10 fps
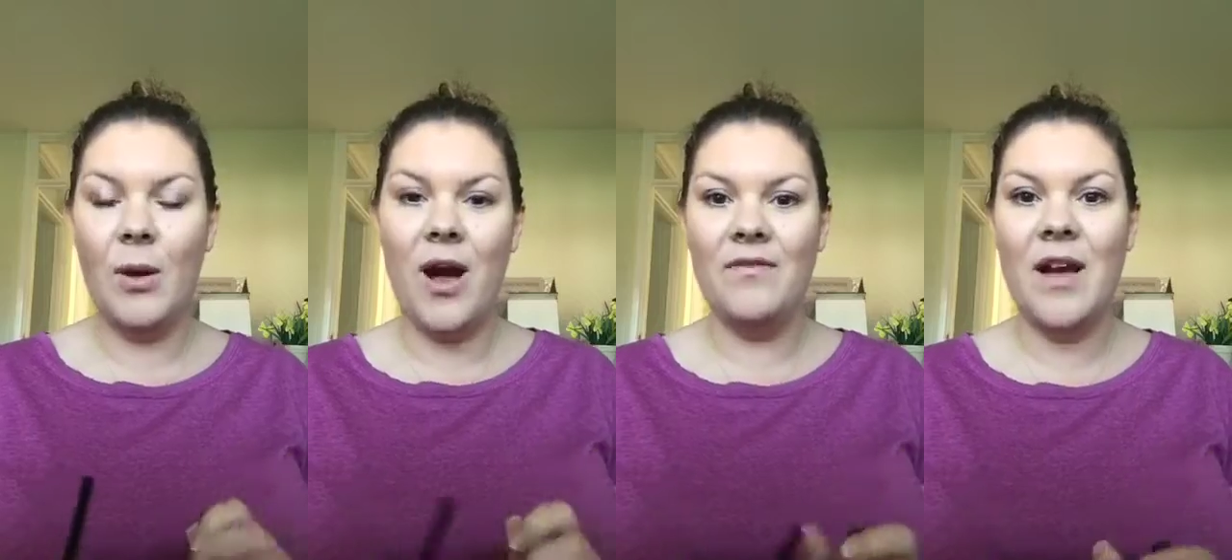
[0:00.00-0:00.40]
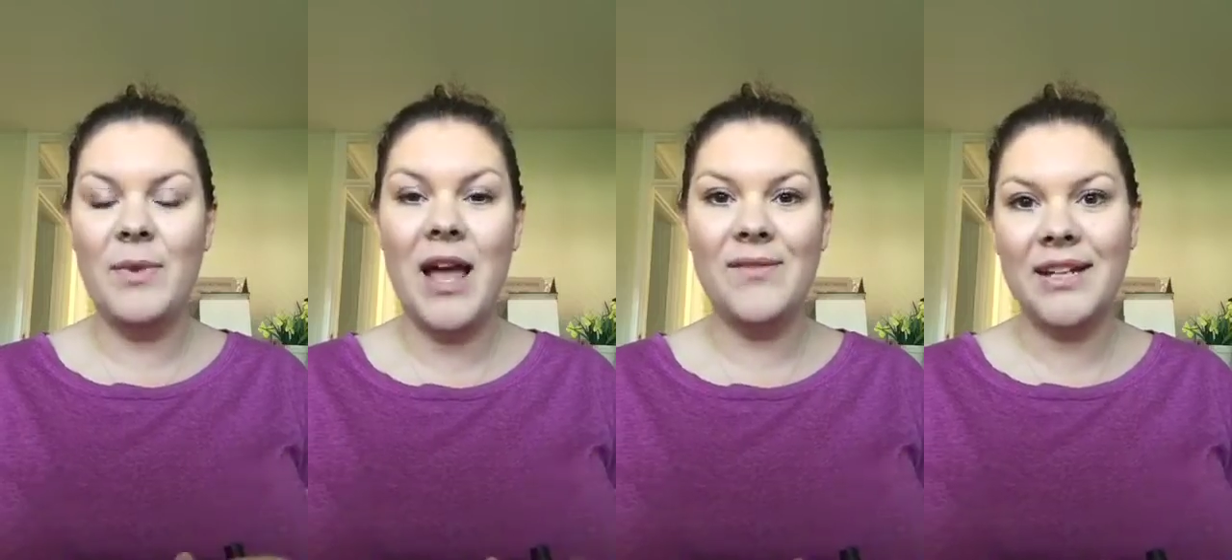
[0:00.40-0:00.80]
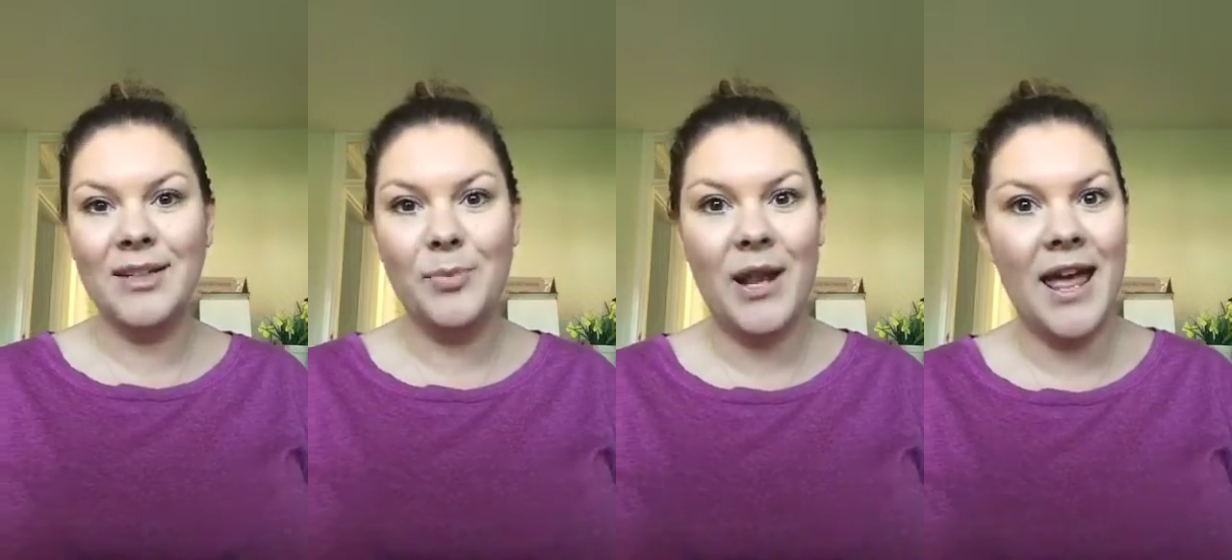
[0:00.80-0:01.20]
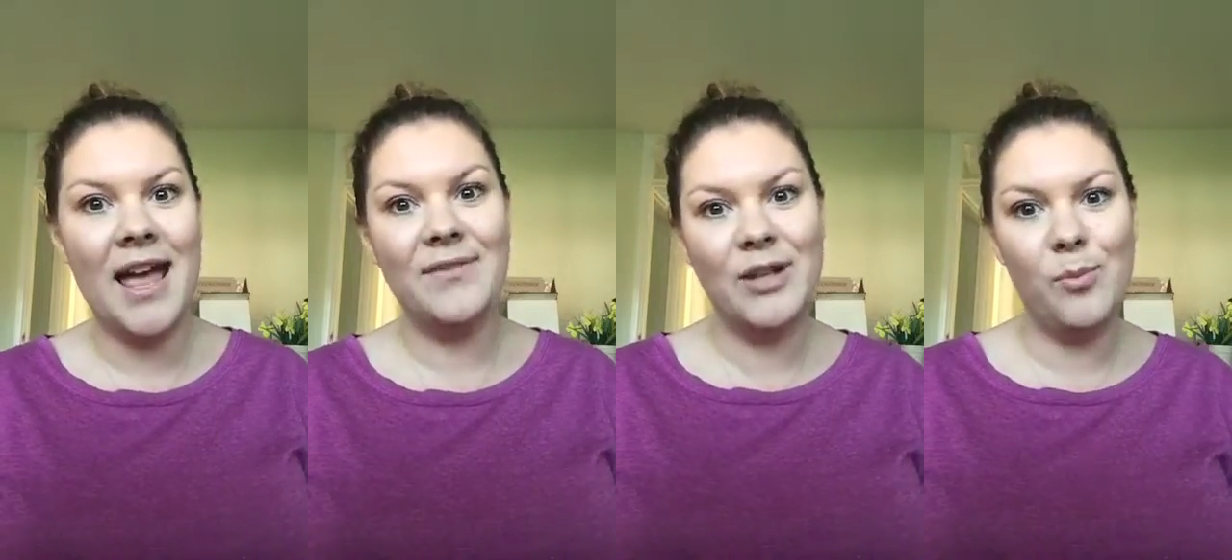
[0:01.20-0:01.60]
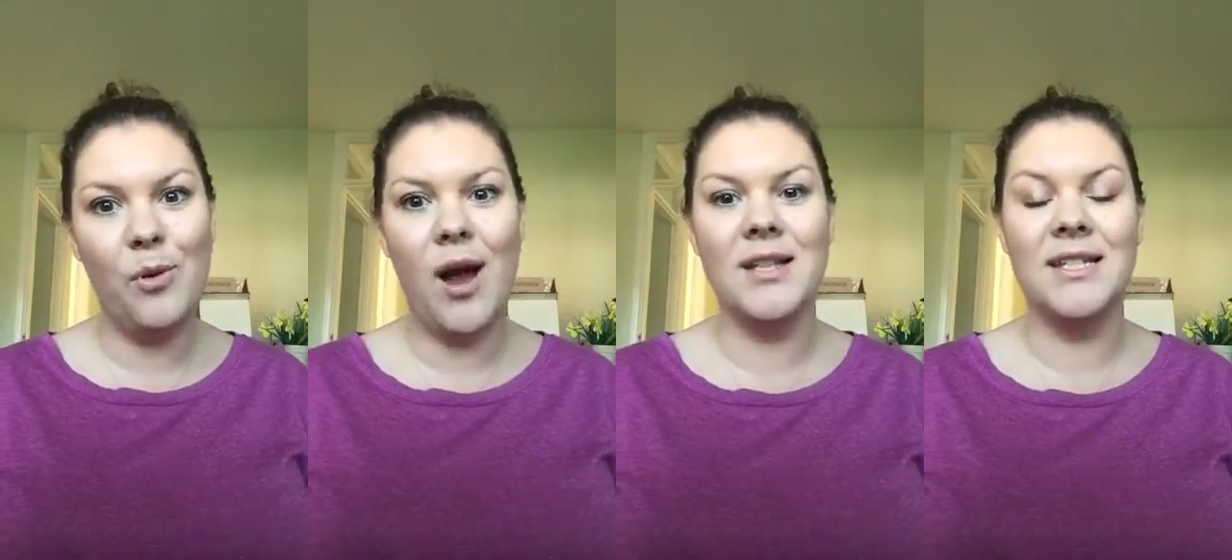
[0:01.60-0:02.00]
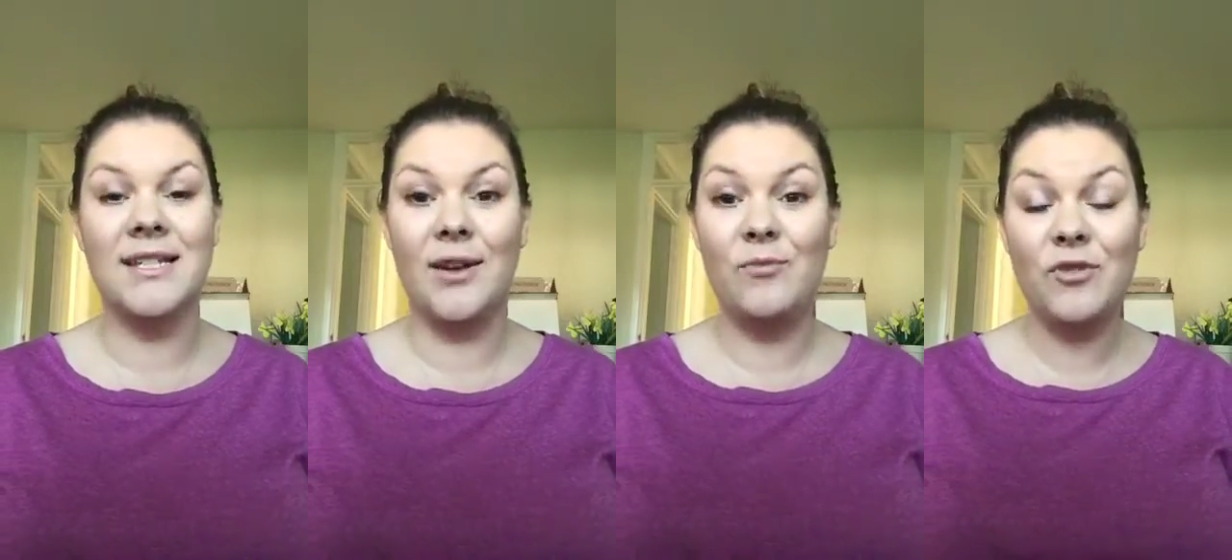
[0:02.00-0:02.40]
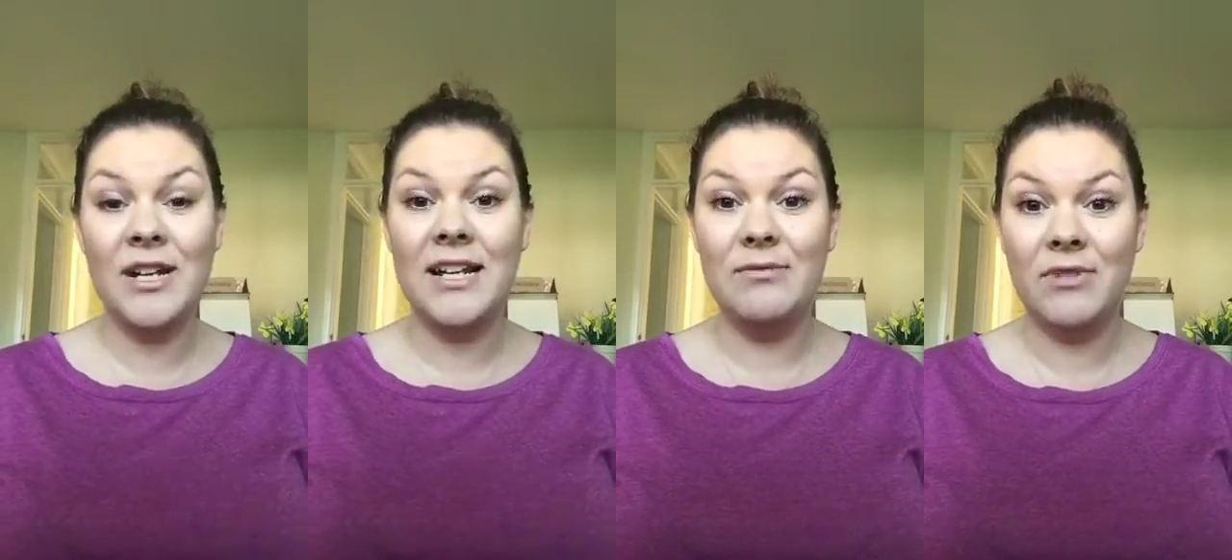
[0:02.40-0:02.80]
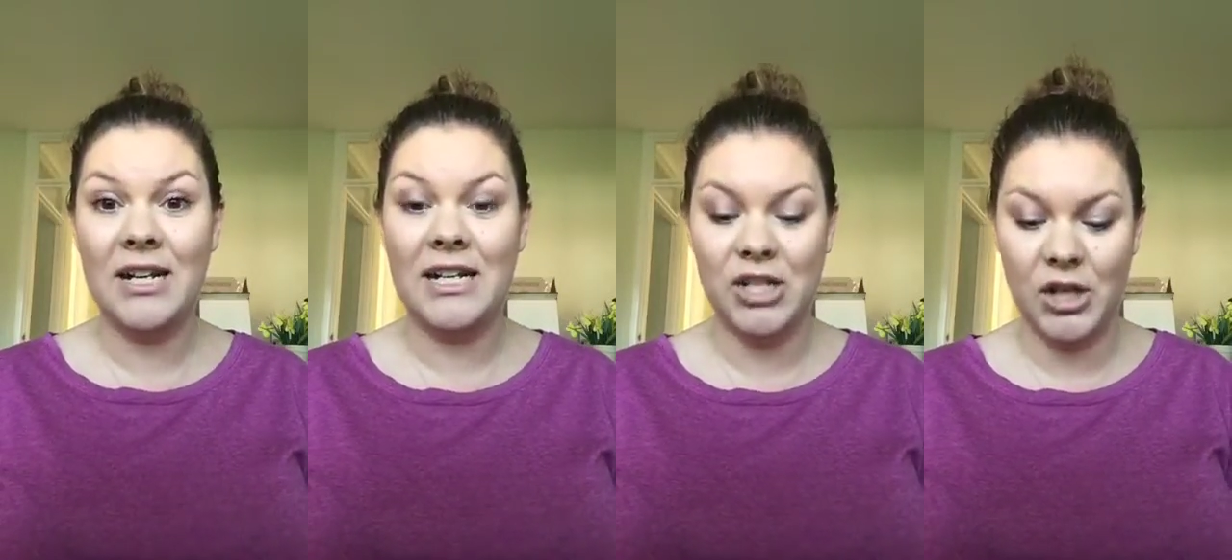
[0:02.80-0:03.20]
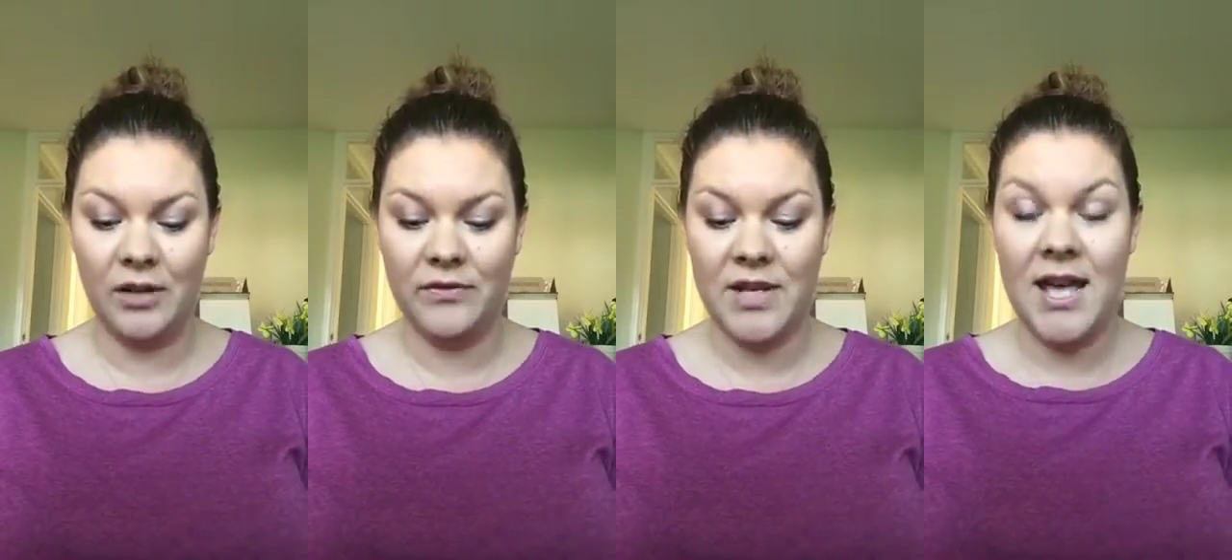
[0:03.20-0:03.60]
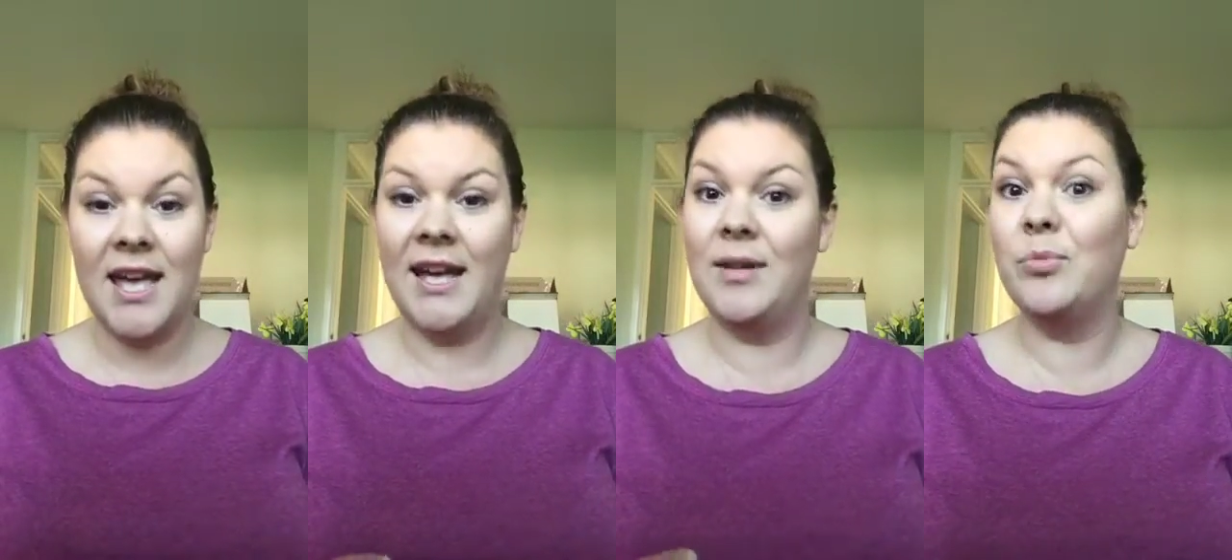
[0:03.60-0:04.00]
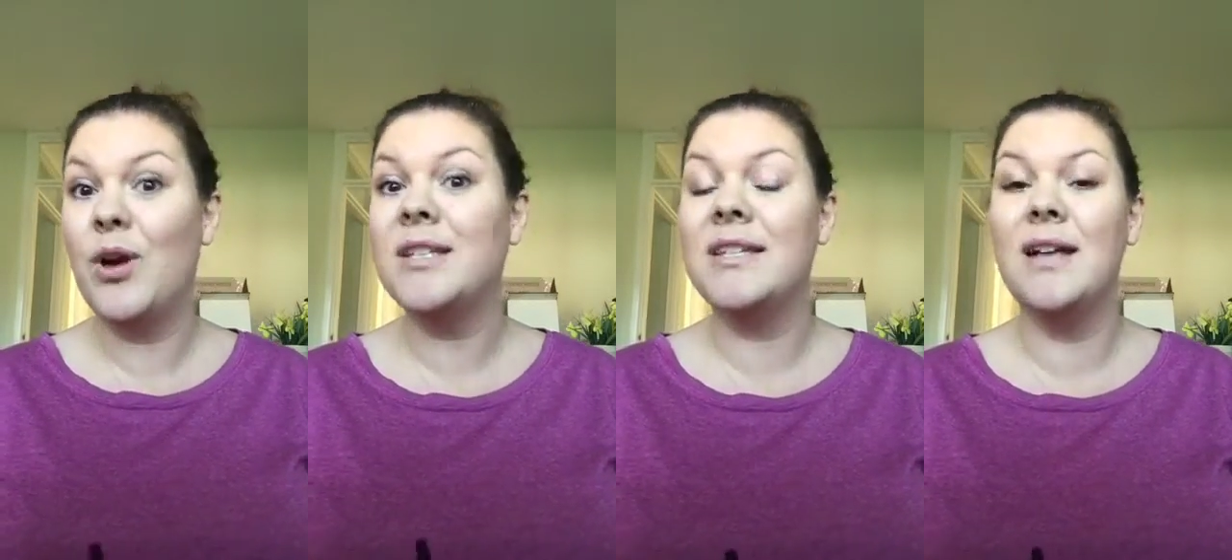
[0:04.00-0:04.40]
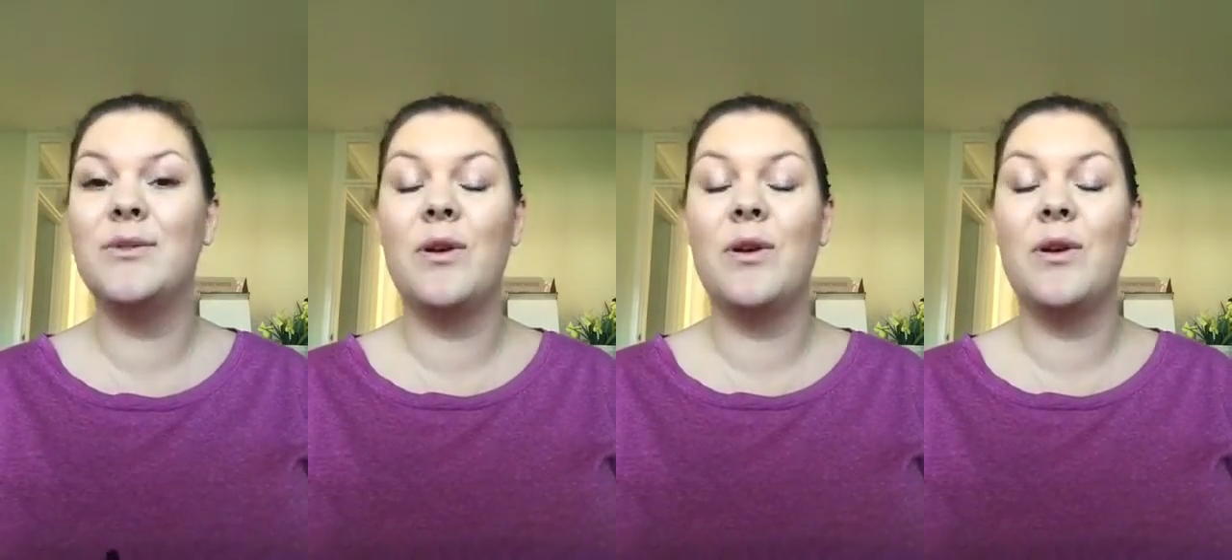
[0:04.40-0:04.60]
you know, I've been having a little play, having a little practice, and I'm really, really chuffed and impressed now.